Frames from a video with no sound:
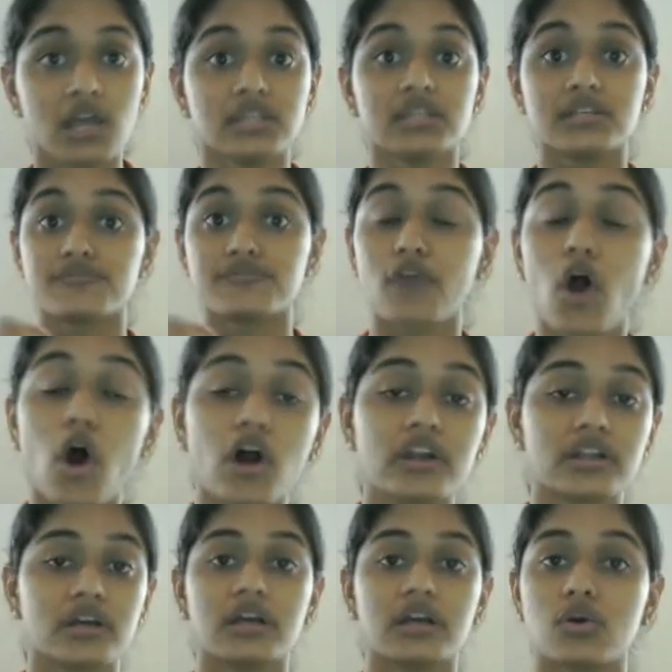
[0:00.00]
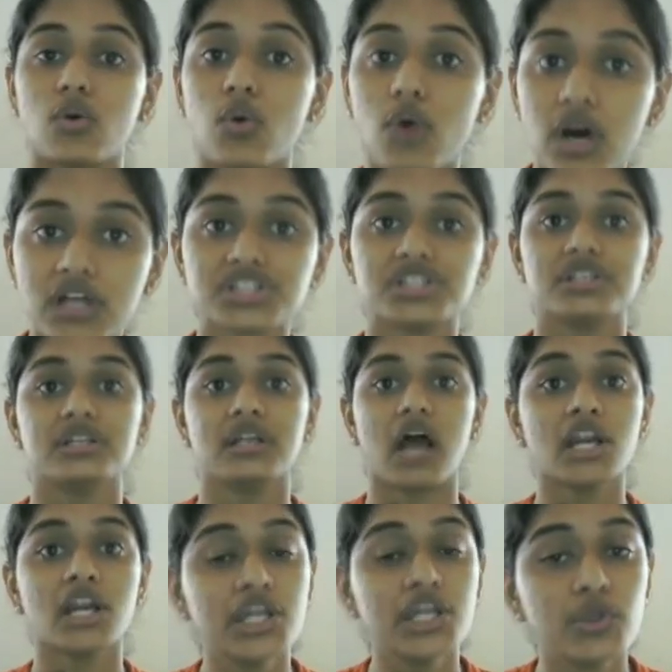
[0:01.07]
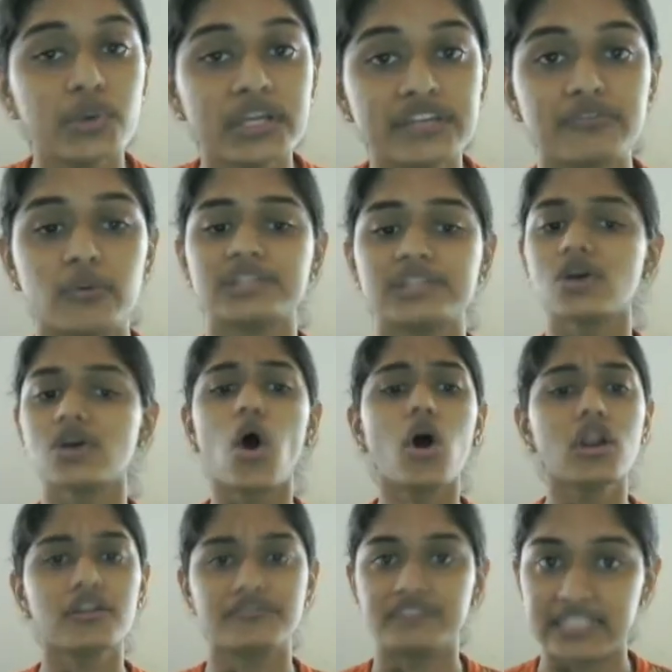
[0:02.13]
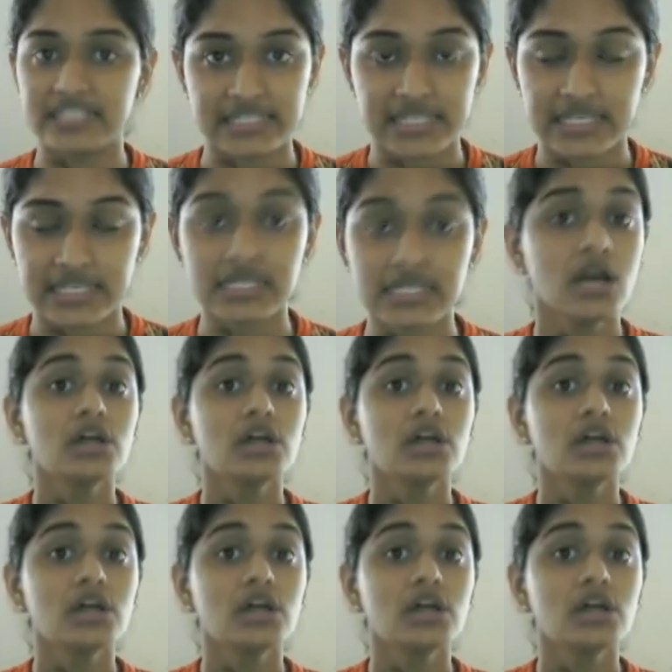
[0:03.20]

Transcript: There's fraud, coercion, undue influence, all of these things.